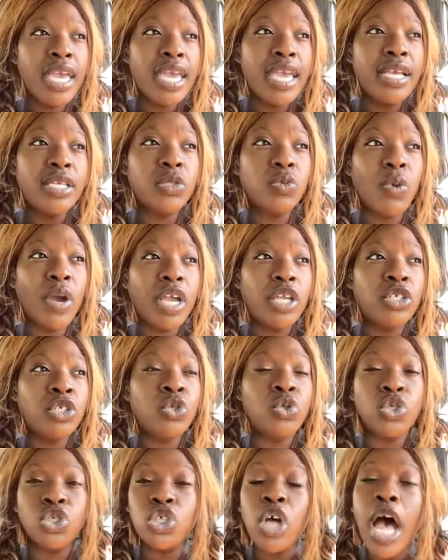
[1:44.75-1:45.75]
is when
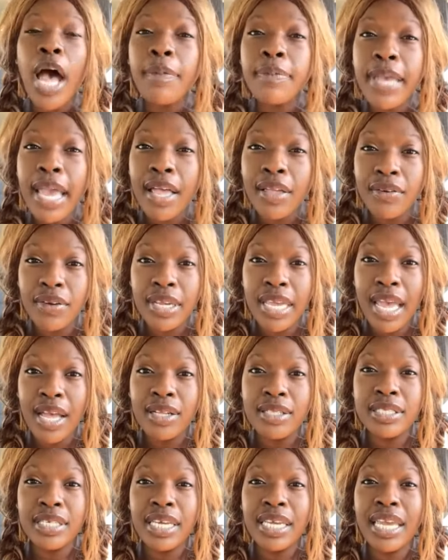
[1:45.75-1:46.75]
you stop calorie
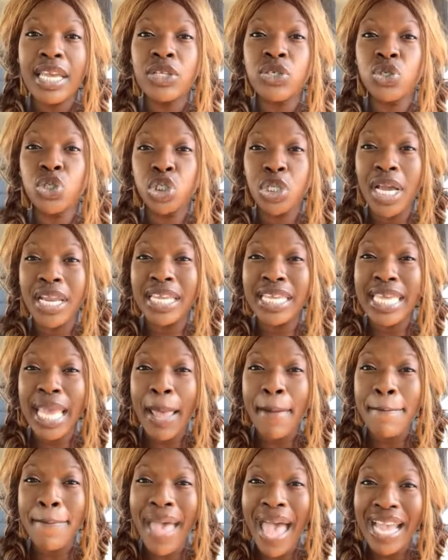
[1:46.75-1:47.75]
counting and you're trying to
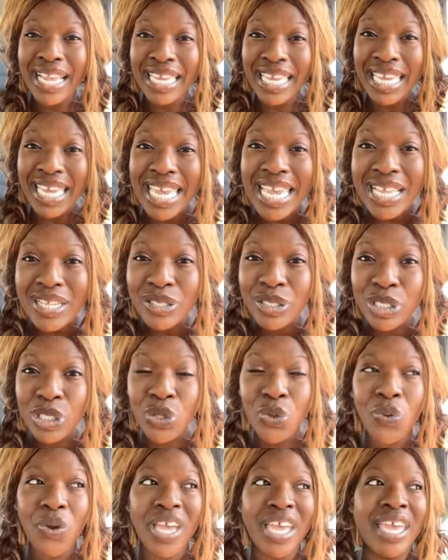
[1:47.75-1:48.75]
get back
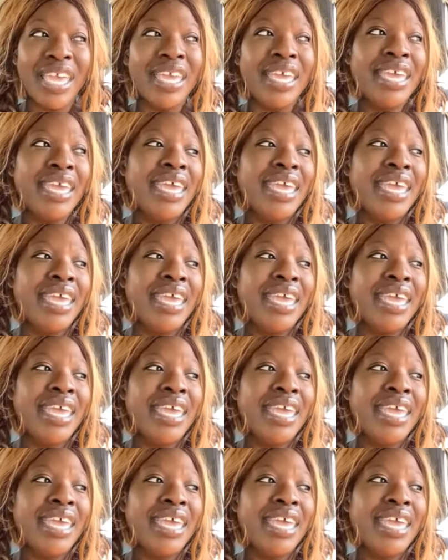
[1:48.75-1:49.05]
into it.